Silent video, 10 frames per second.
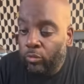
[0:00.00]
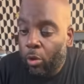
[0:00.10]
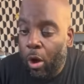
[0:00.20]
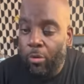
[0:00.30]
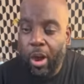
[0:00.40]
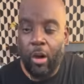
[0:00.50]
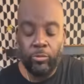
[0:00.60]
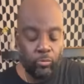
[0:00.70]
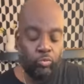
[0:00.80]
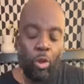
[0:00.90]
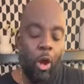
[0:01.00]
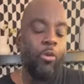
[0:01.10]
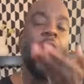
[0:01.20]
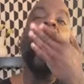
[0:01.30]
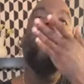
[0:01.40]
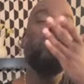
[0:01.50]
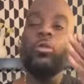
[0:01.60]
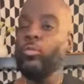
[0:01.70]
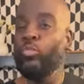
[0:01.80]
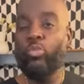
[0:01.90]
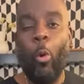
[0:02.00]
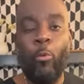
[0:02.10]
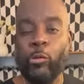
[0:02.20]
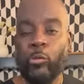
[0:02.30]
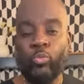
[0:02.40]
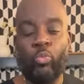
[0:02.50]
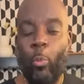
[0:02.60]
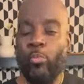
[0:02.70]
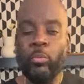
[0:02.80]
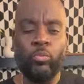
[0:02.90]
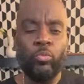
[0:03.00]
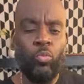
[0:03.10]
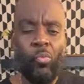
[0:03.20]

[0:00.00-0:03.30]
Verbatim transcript: Oh yeah. Oh yeah. Mm,